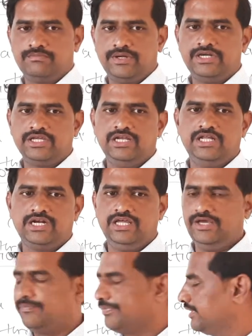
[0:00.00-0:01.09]

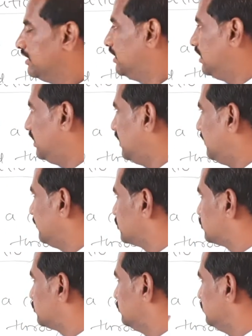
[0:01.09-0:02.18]
particularly
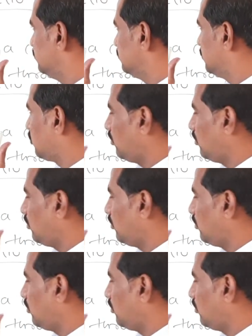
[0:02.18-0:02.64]
the